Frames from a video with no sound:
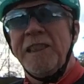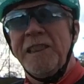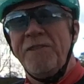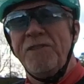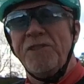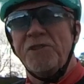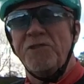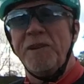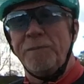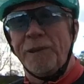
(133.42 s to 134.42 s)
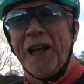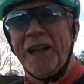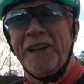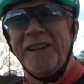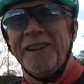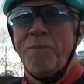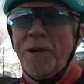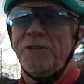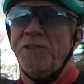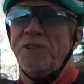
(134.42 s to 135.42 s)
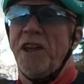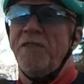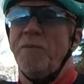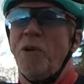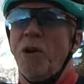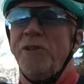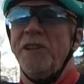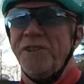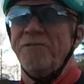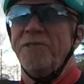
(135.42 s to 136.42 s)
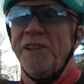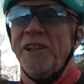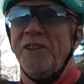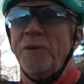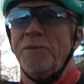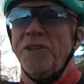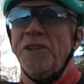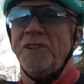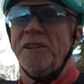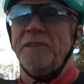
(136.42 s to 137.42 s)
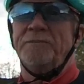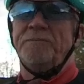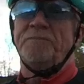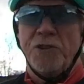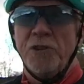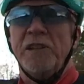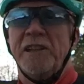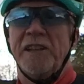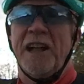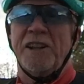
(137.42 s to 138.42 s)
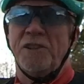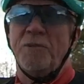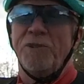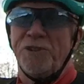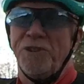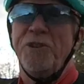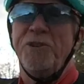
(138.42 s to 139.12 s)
leaving the screen blank on battery saver mode isn't really an option, is it? Surely you'd actually want to